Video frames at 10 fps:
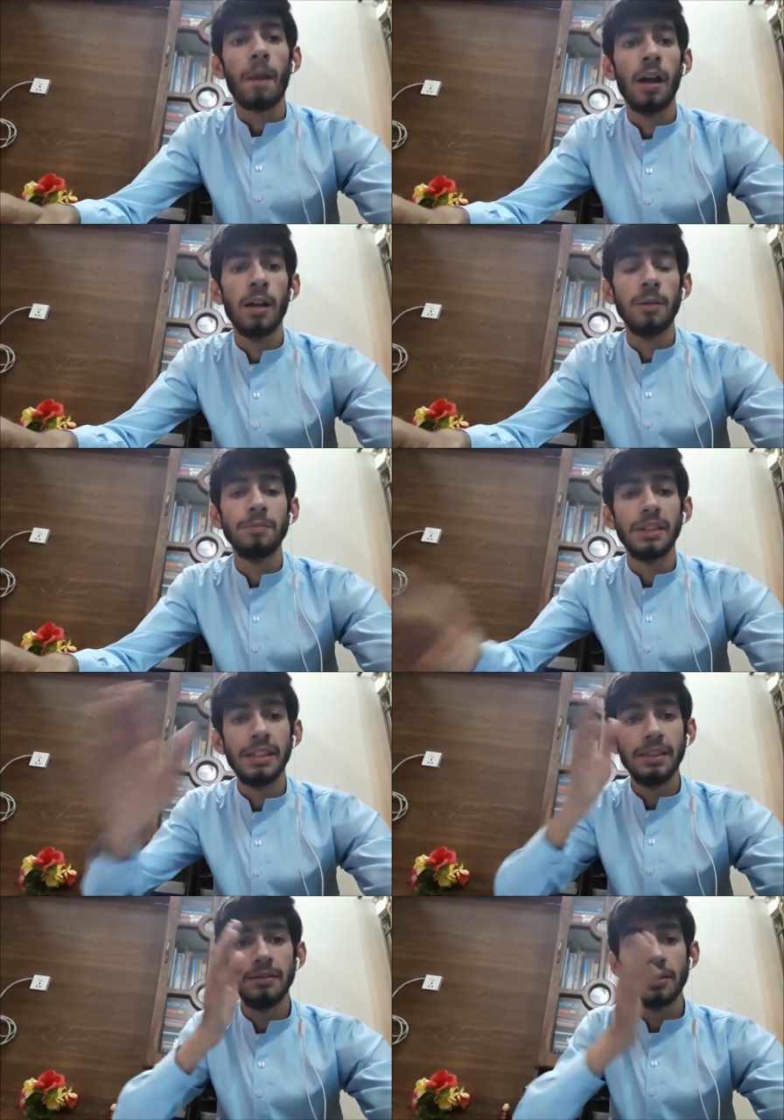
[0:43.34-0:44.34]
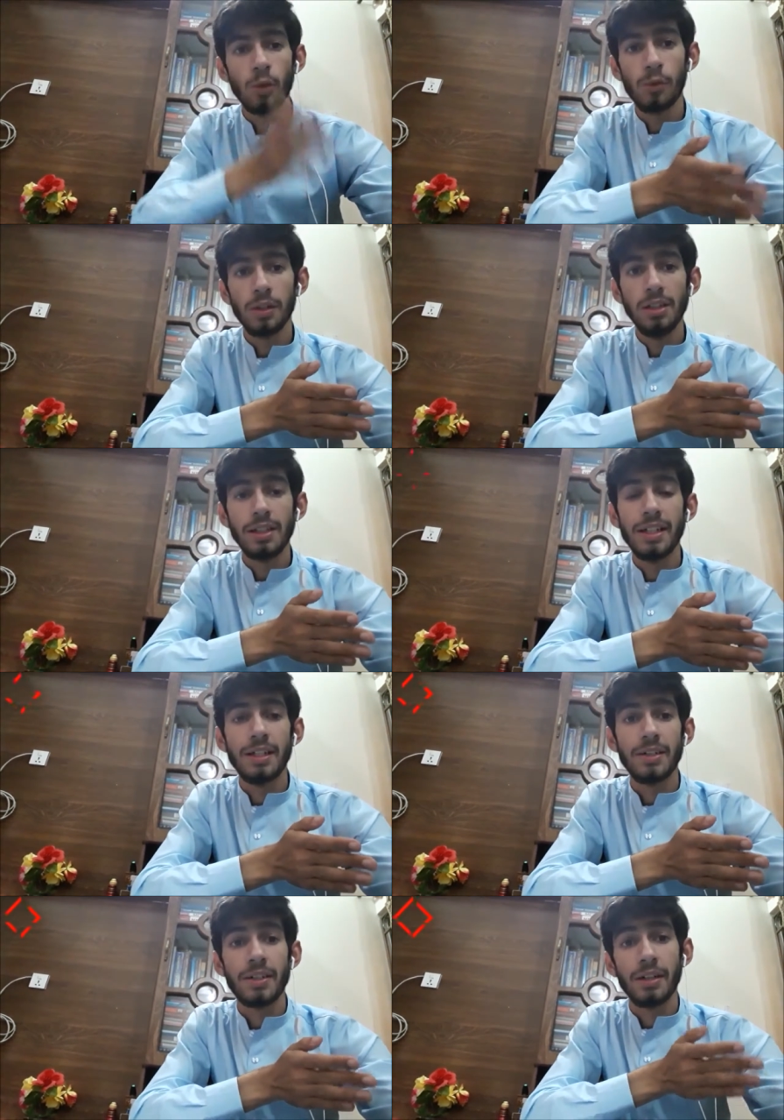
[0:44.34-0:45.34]
Um, the TOEFL
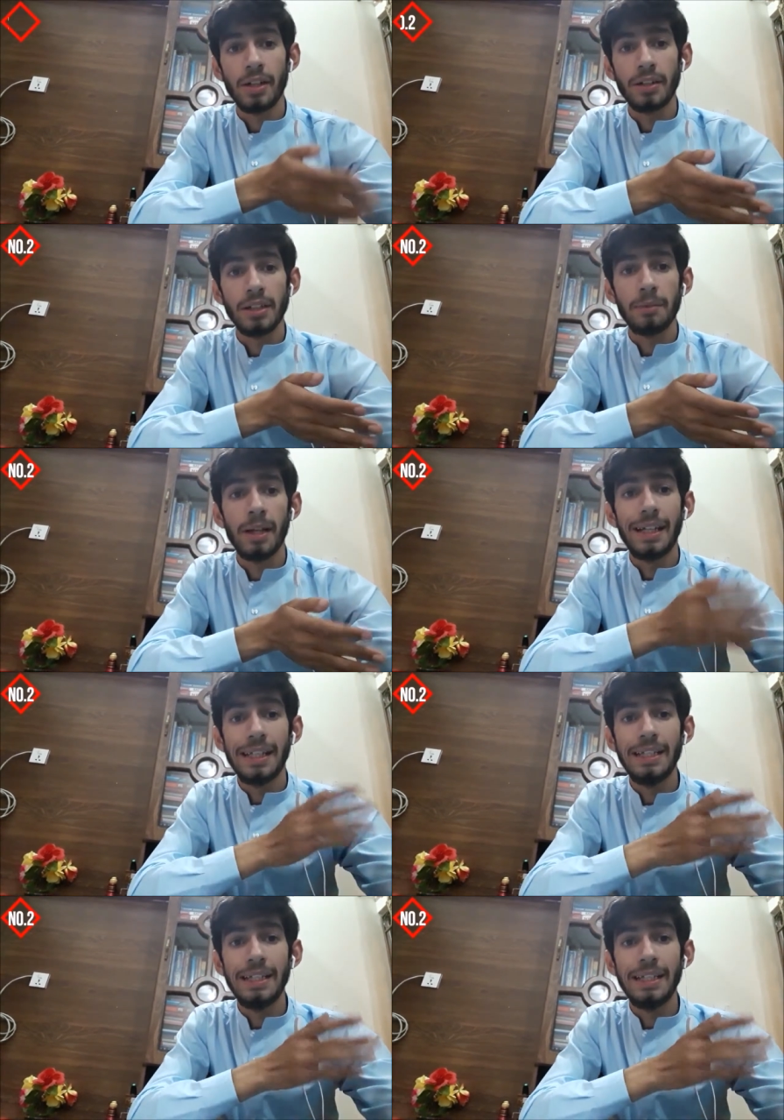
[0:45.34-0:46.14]
is conducted by